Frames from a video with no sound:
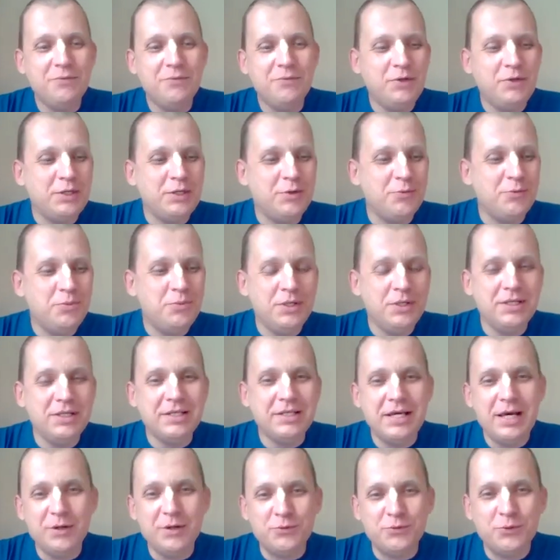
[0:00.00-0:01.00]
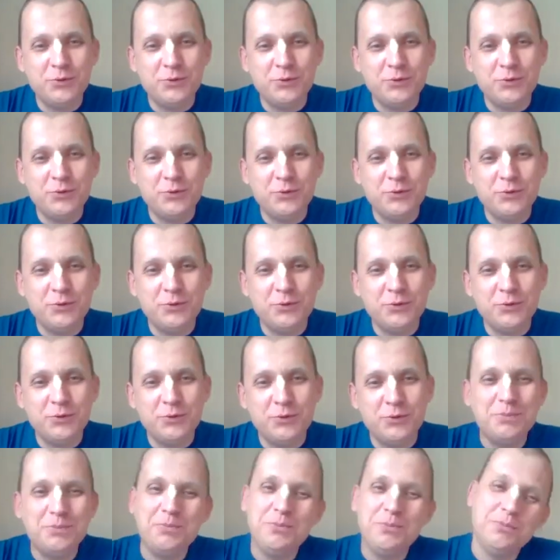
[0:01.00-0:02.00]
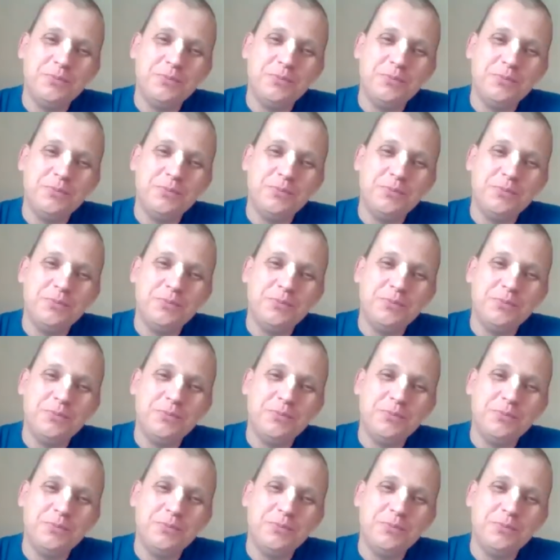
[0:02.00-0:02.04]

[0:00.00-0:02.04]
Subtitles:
We have been carefully watching